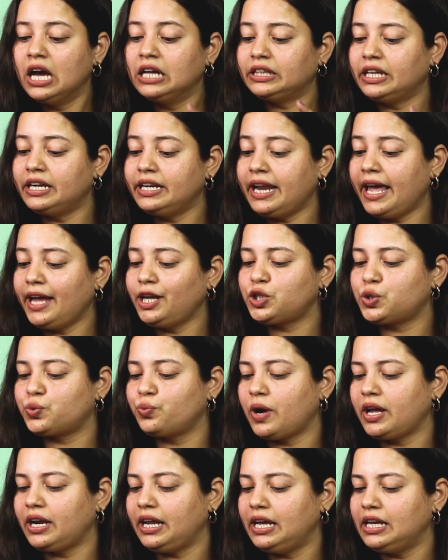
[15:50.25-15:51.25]
The next
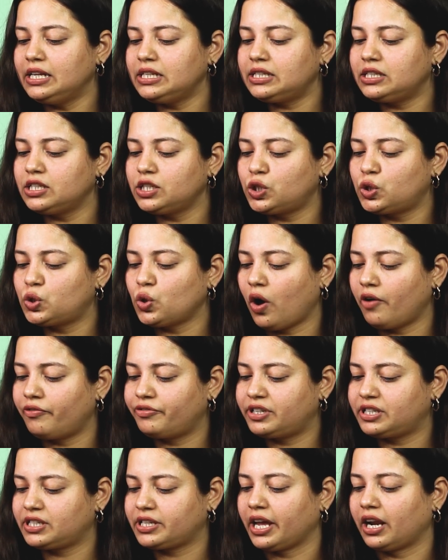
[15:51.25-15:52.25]
one is the
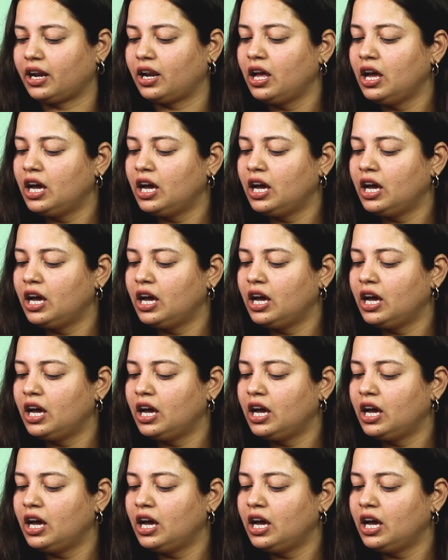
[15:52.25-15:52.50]
soft skill.